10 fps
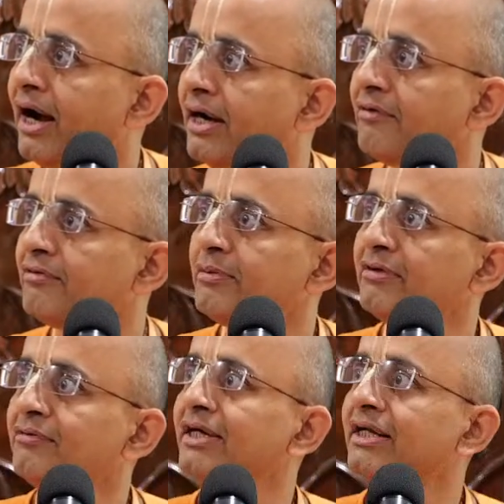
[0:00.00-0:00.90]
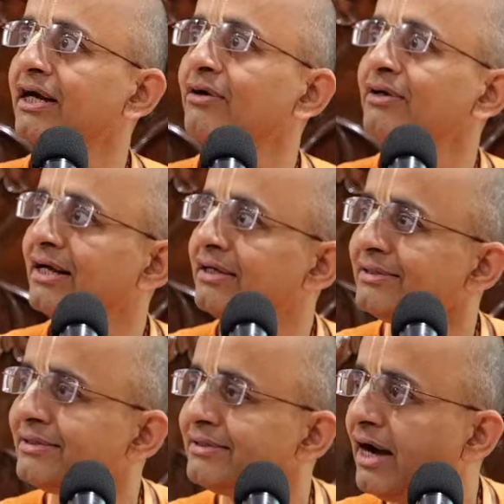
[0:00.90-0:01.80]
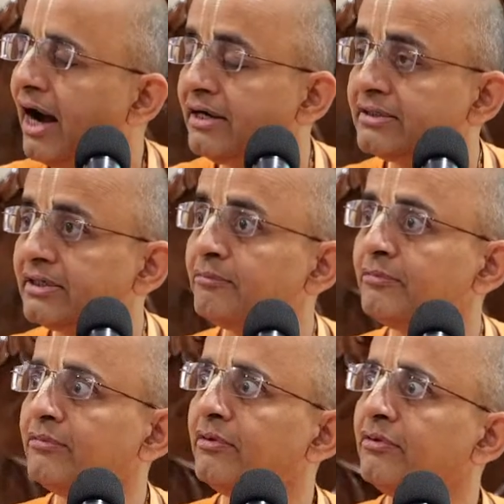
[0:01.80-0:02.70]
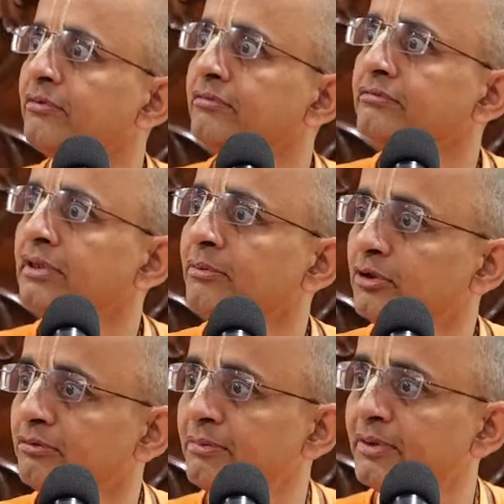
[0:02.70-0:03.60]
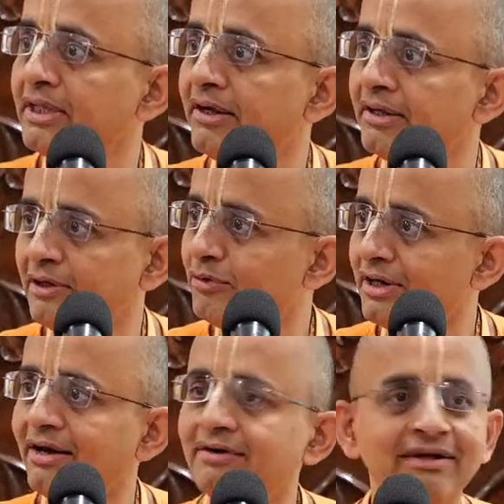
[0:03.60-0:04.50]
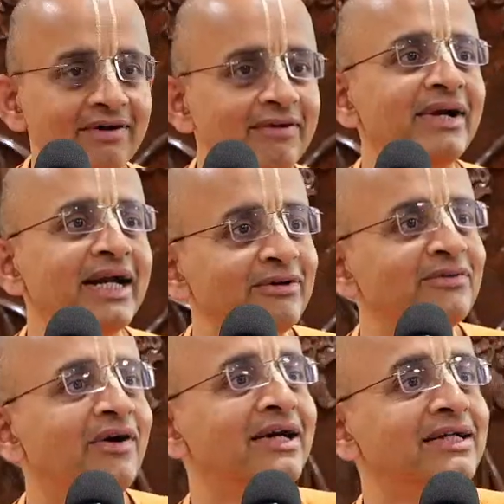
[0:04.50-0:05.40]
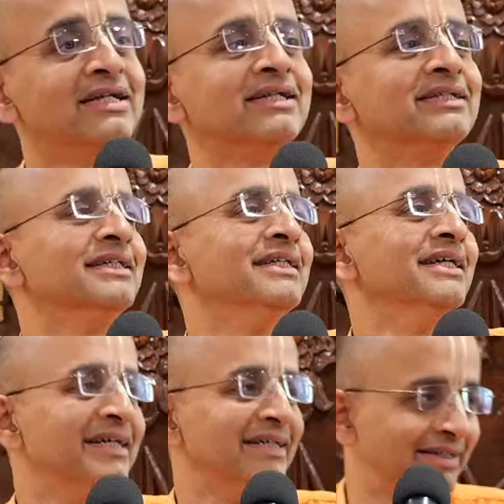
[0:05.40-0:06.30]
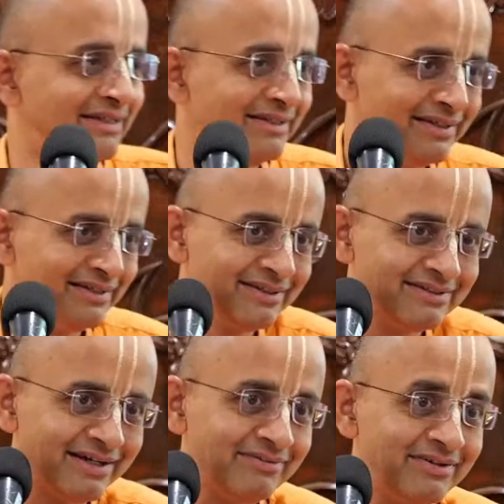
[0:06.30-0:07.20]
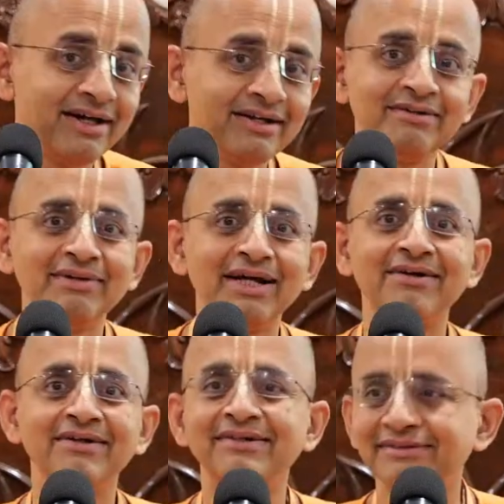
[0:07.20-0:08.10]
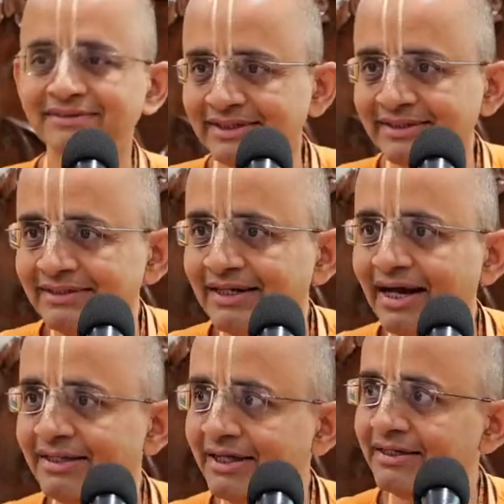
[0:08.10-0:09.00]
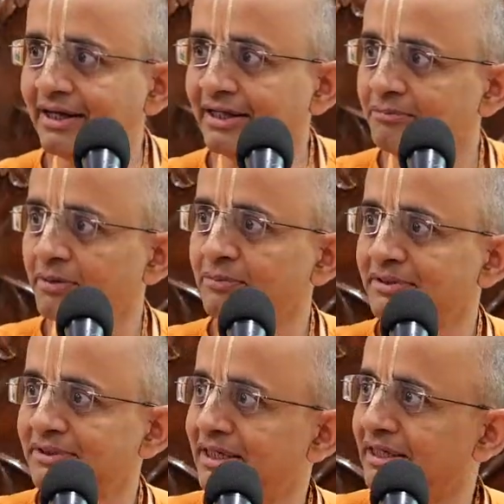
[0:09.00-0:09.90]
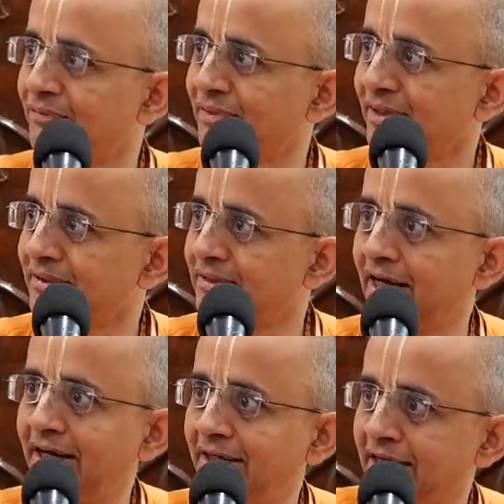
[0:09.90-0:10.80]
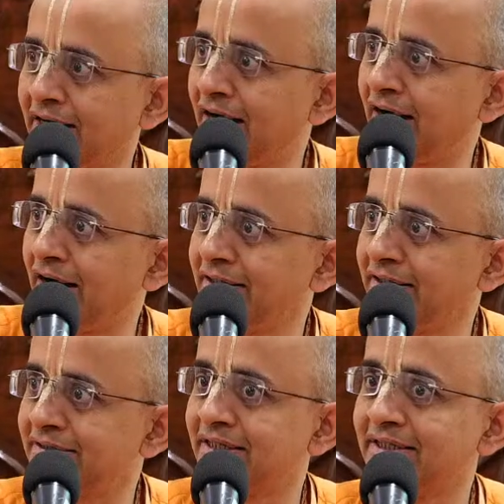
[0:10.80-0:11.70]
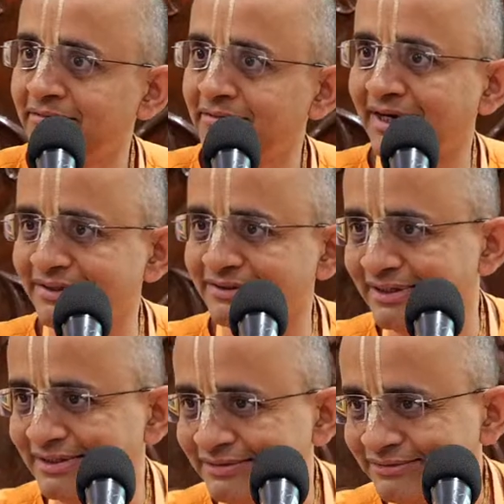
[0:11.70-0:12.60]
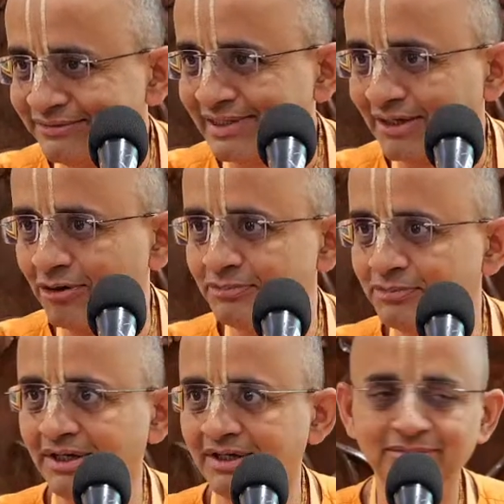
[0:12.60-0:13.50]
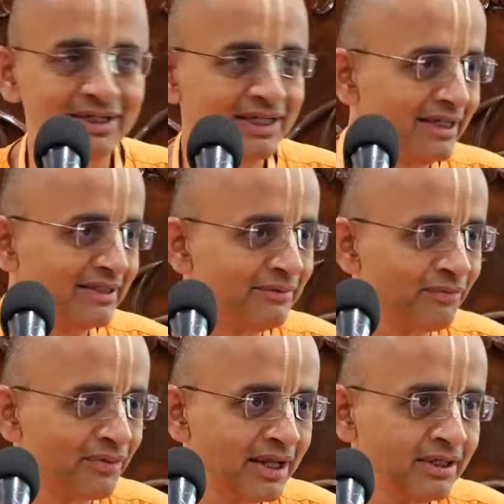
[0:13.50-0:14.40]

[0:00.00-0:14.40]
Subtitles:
And everybody went around. And some new people, they would have never made out what it is. We all could make out. Oh. And then Radha Gopinath Prabhu said, "Hey, Jagai," he said. Then we understood. Going to call him Madai.